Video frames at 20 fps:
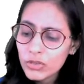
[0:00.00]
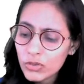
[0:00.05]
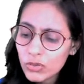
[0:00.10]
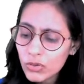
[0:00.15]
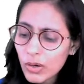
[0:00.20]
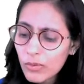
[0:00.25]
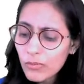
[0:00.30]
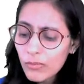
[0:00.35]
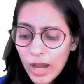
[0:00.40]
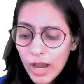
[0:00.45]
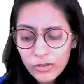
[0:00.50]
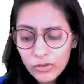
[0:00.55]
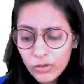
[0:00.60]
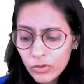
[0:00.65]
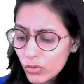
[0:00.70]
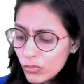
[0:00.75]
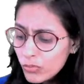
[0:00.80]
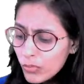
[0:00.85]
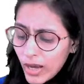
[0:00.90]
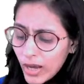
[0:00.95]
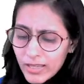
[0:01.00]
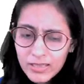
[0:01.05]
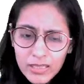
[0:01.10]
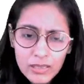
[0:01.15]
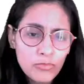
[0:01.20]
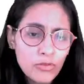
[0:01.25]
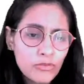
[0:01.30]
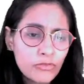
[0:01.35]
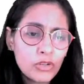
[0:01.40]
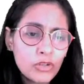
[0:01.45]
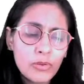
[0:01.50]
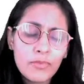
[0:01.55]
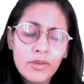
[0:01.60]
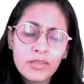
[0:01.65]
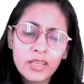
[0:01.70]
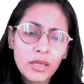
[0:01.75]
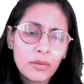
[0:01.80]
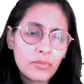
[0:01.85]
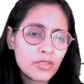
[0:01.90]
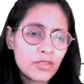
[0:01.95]
So I don't know why some of you are
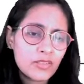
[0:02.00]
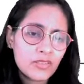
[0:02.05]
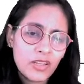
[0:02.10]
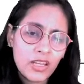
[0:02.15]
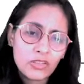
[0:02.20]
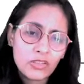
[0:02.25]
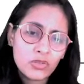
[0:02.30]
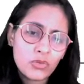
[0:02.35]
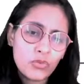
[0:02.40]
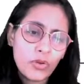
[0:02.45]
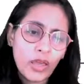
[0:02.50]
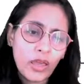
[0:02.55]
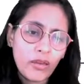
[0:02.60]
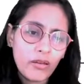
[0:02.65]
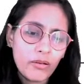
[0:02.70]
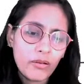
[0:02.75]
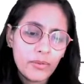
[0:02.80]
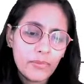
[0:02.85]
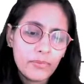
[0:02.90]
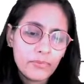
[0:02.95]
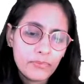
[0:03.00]
making mistakes over here.